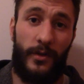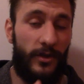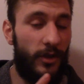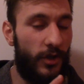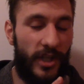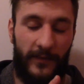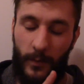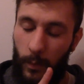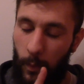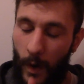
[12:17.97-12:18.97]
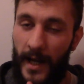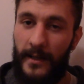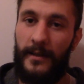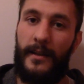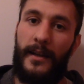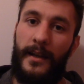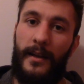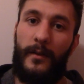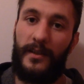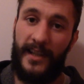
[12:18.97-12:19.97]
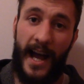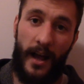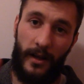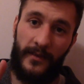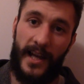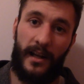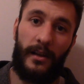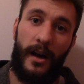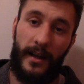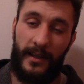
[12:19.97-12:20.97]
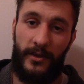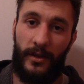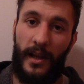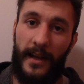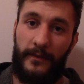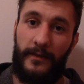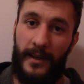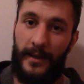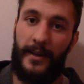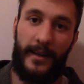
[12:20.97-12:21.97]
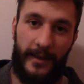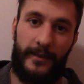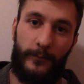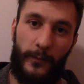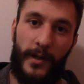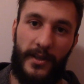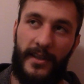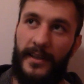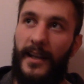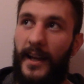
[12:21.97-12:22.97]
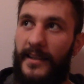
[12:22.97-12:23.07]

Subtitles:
You shift one dial on that clock in your life, which is a